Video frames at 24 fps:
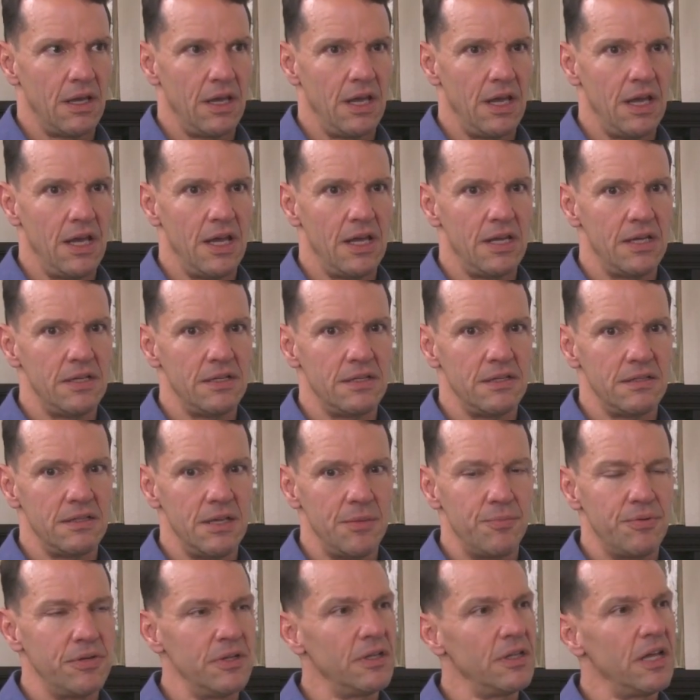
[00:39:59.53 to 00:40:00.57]
And
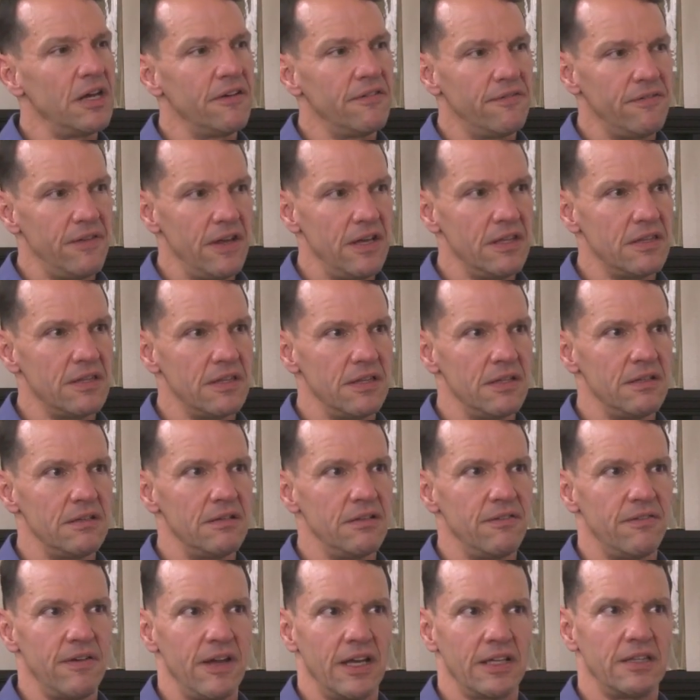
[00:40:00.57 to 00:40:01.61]
they put a lot of faith in
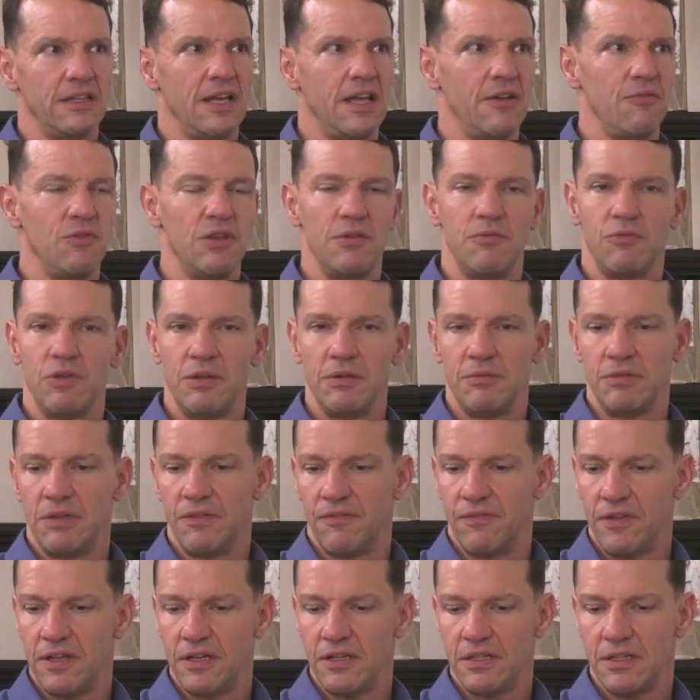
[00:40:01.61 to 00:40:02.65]
the fact that, hey, we
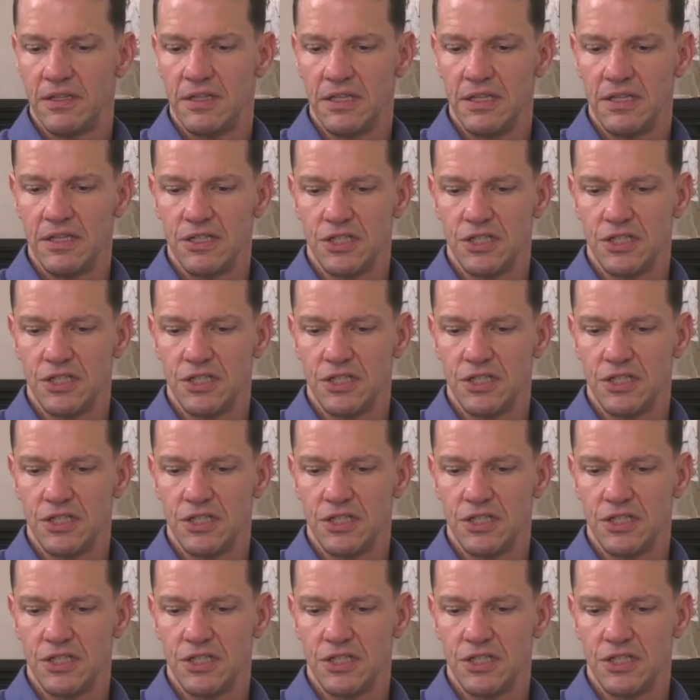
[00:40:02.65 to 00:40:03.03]
defeated the